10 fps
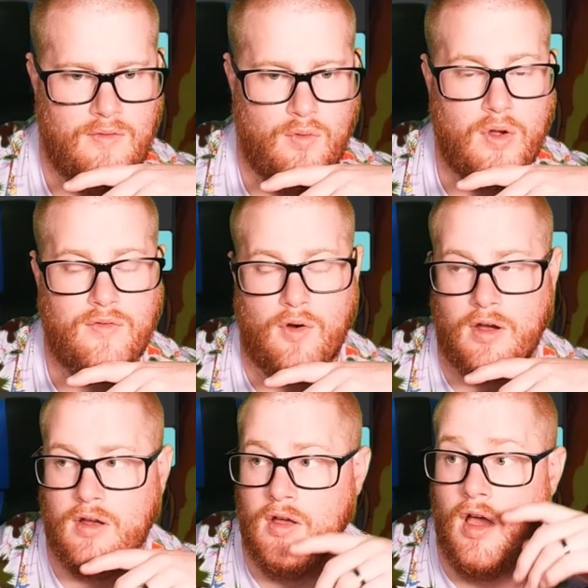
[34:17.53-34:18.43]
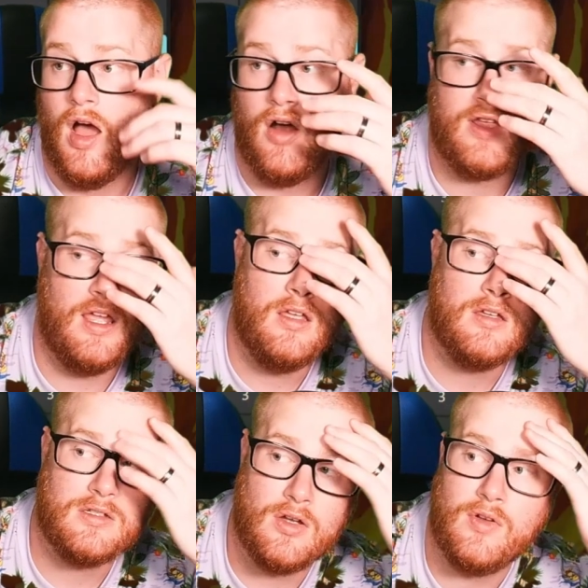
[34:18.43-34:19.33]
44. Okay,
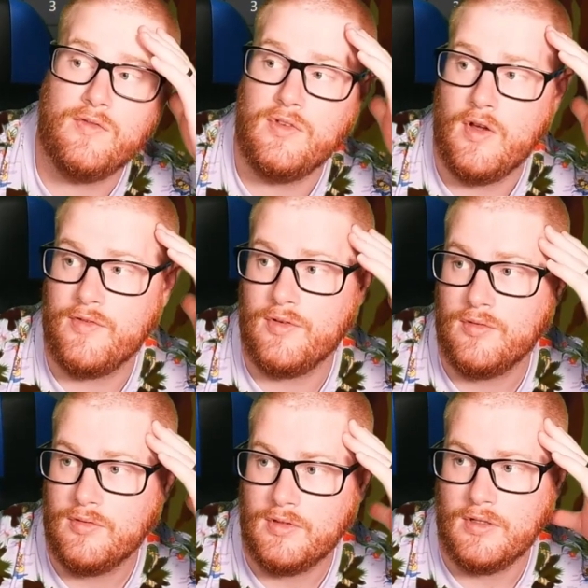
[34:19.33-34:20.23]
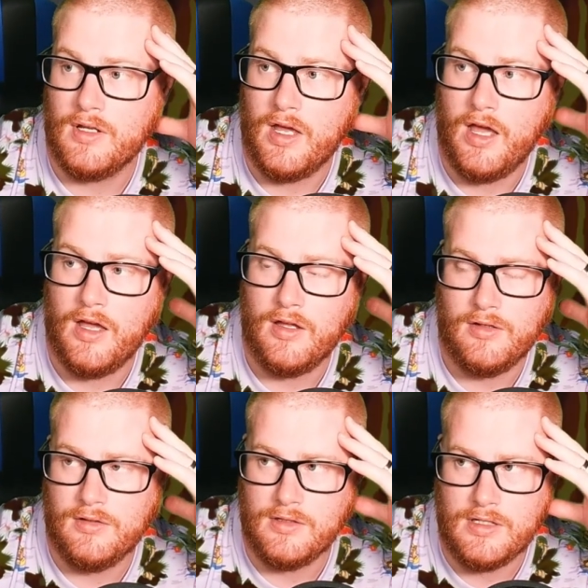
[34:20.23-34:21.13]
so if you ever
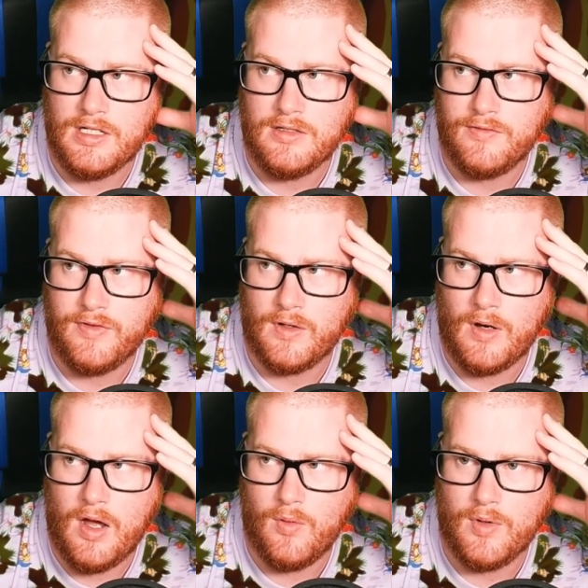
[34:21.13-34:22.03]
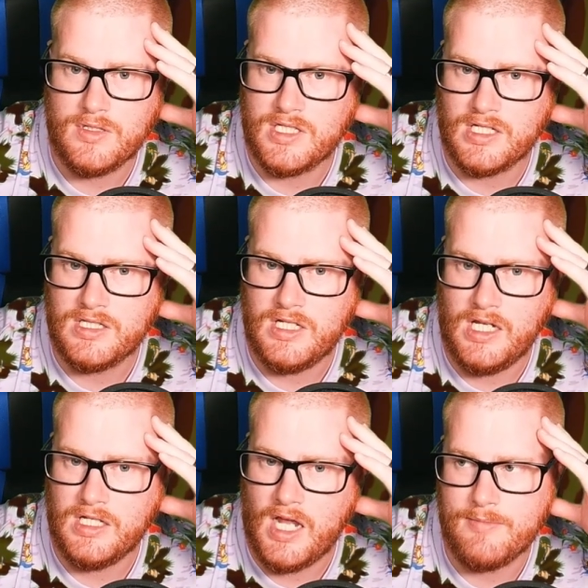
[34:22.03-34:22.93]
need to figure out what
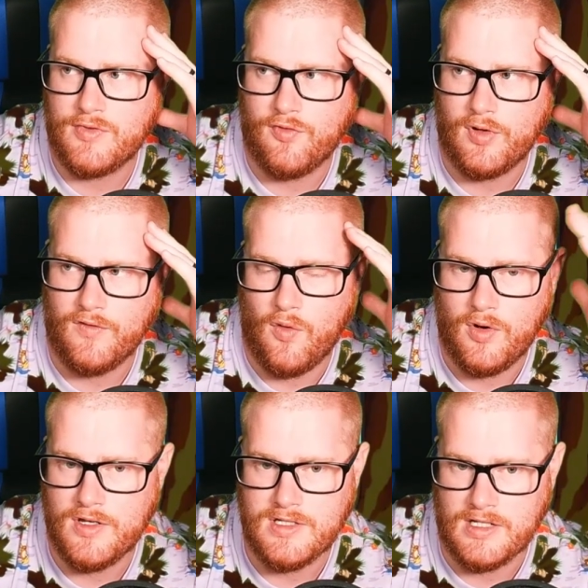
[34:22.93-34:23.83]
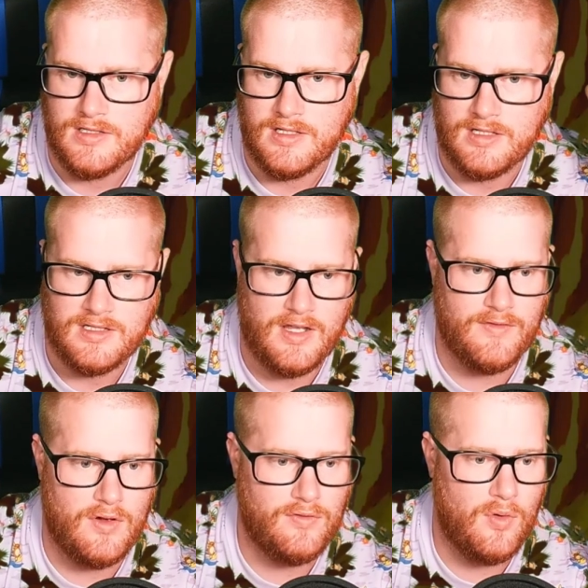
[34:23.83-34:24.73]
16 times 44 is, it's
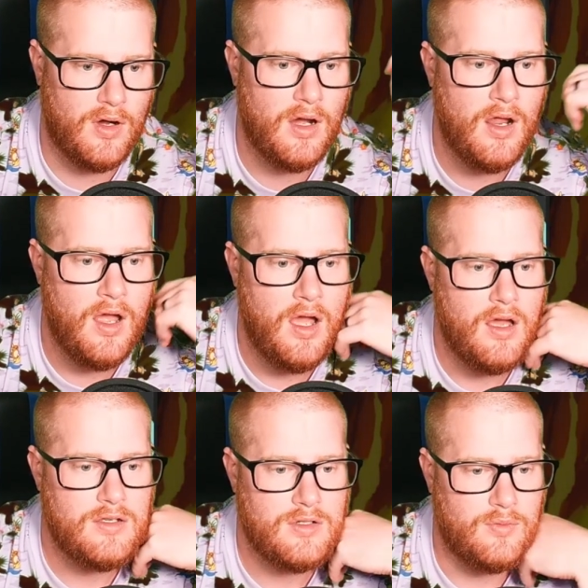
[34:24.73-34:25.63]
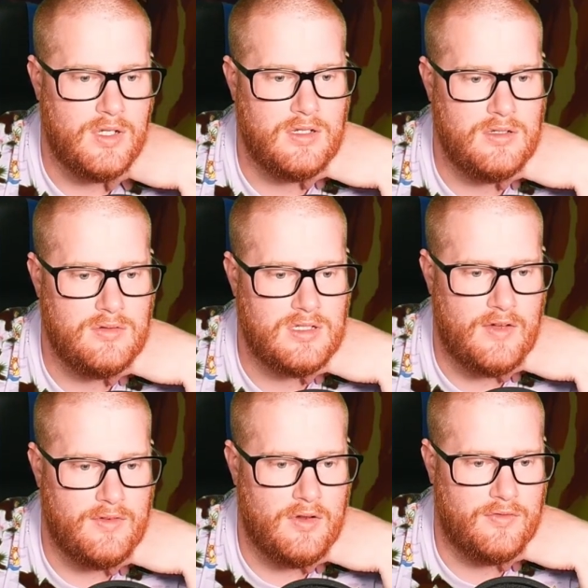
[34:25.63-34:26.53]
704. So we could do
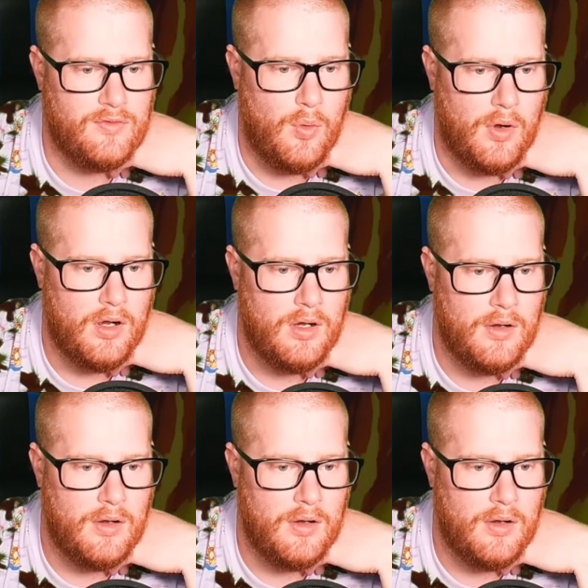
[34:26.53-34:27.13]
704.